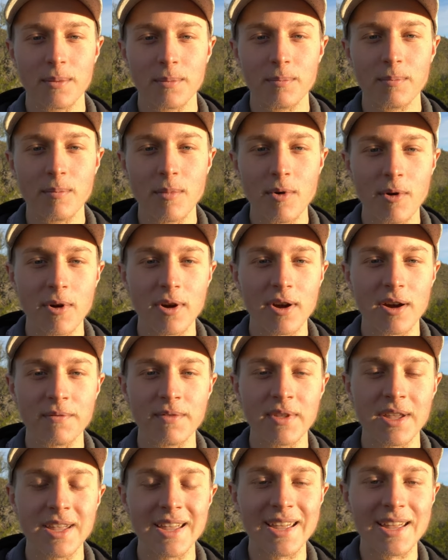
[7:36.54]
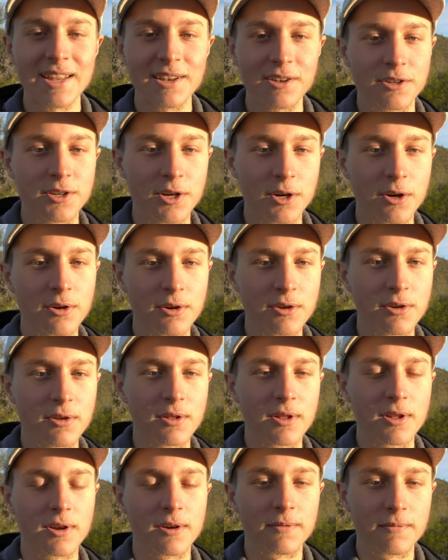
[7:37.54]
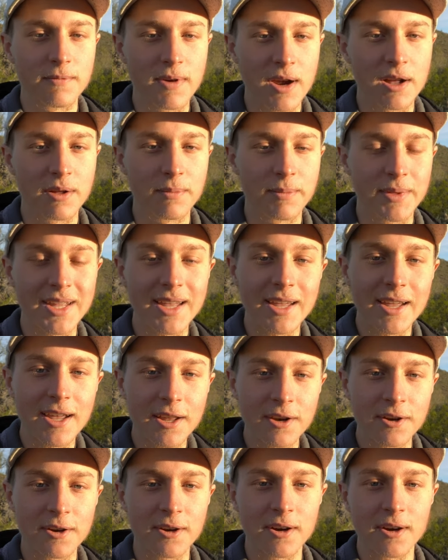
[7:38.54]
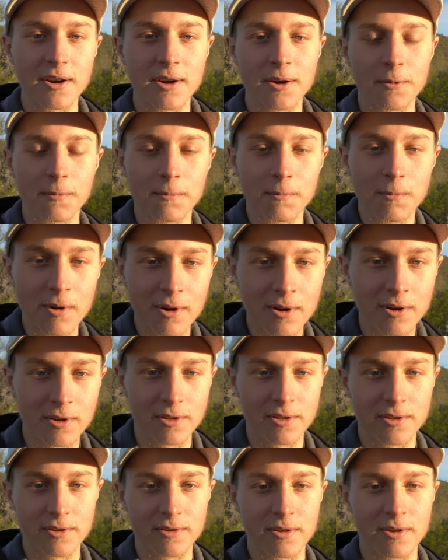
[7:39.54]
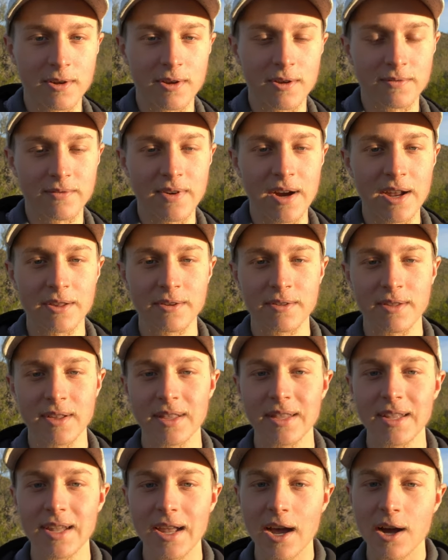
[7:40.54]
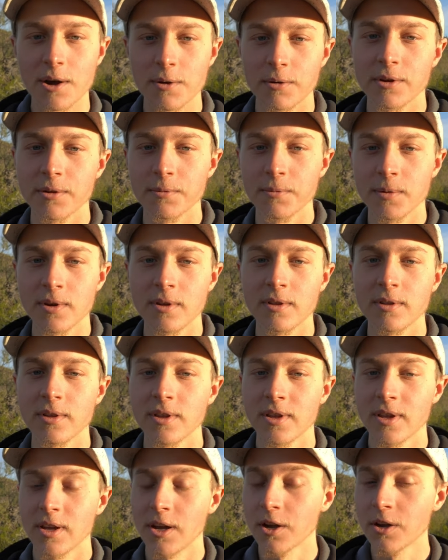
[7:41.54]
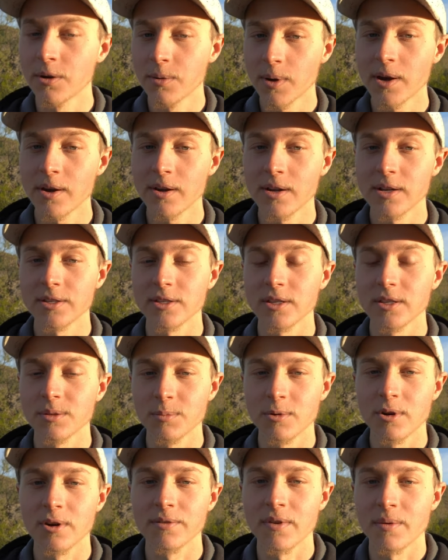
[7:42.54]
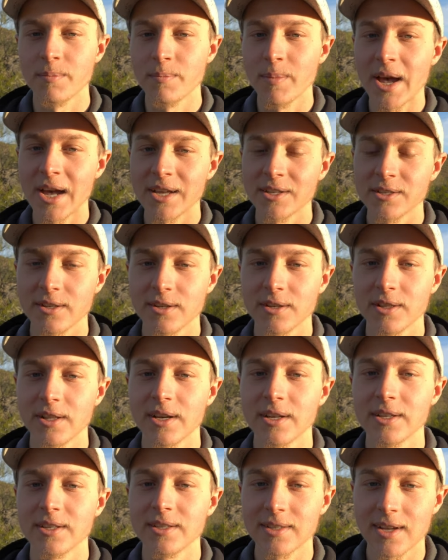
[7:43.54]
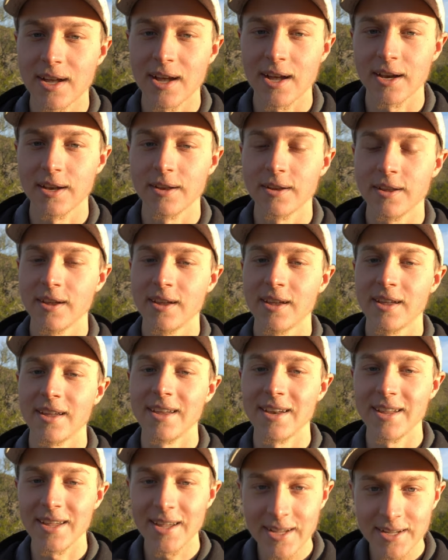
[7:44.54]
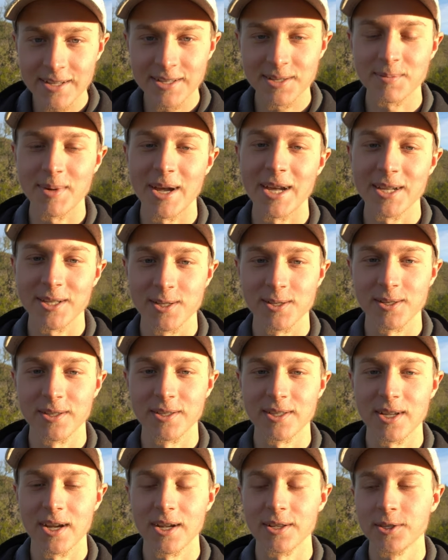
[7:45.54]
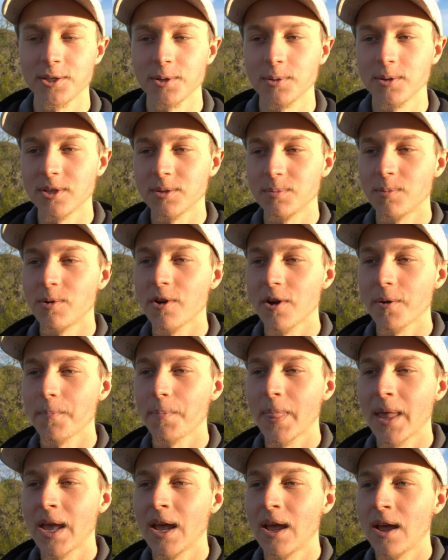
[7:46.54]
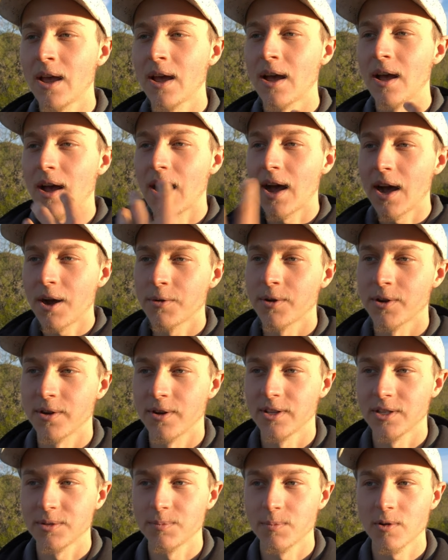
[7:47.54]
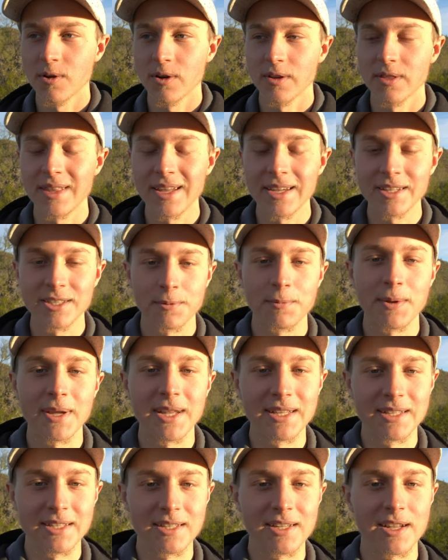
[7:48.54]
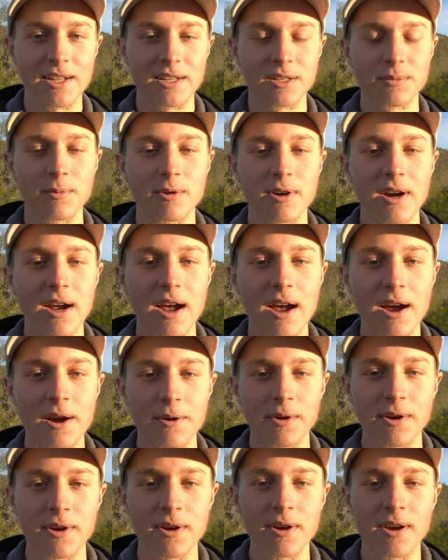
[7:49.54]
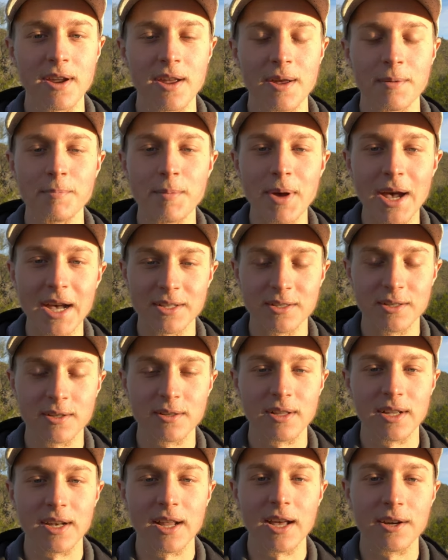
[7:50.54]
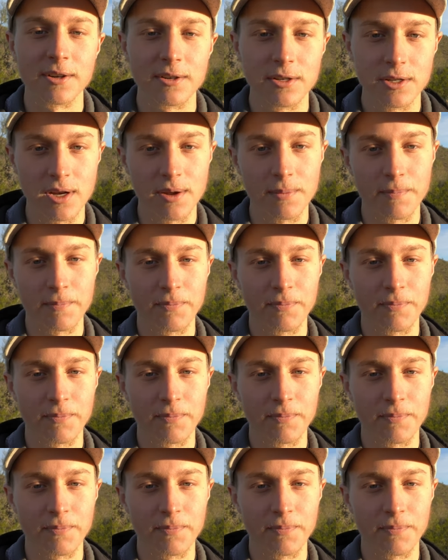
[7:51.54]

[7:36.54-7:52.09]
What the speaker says: more of the internal realm, the inner world, rather than the outer world. Aquarius is more of a masculine sign. It is a masculine sign, so it's more outer. It's more things that we can see. It's more outer masculine energy.